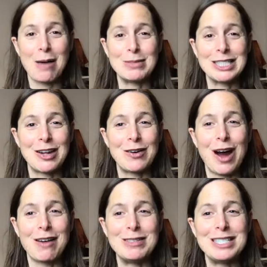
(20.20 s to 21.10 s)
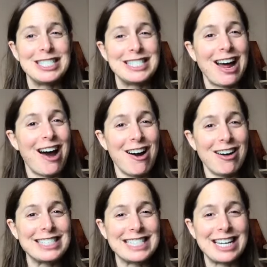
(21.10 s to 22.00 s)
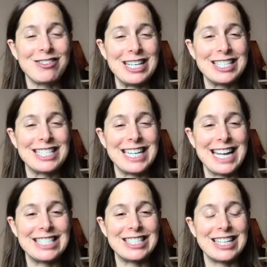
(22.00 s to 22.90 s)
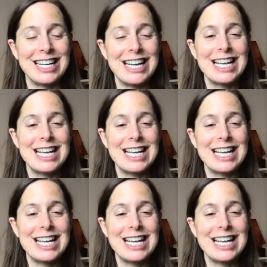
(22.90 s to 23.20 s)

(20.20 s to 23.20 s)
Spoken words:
So I'm just asking Richard here to